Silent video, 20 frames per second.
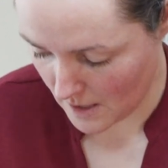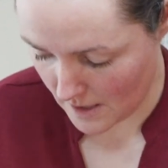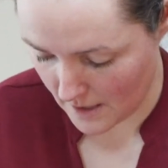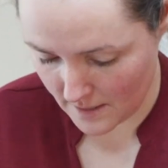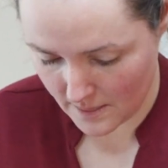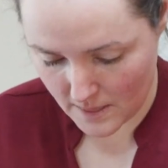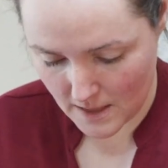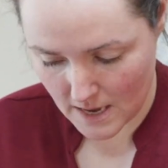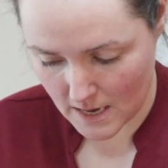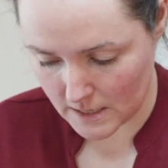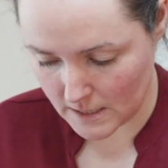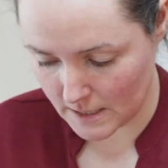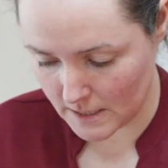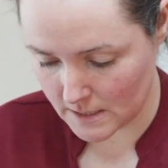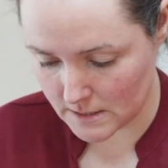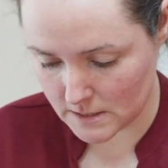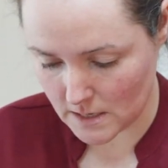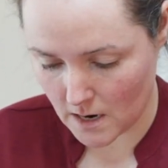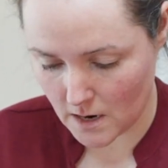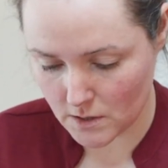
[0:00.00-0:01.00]
And that
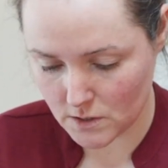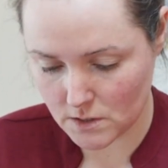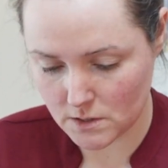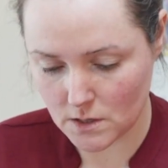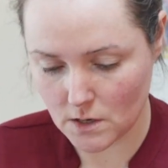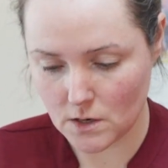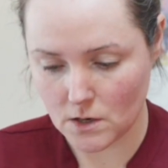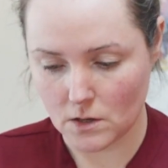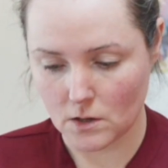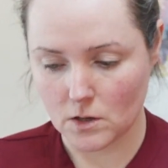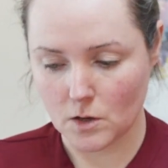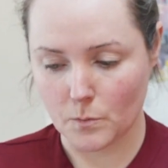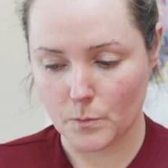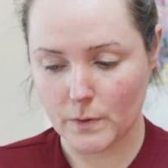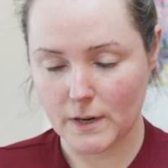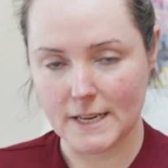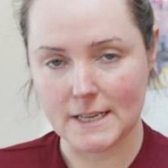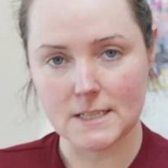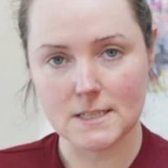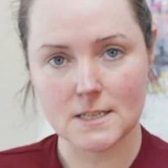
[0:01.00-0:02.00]
is our circle
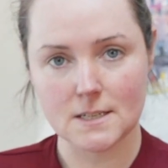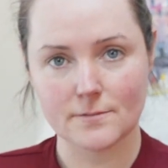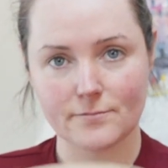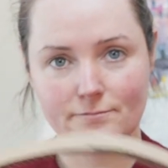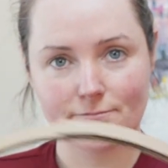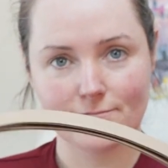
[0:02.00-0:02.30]
complete.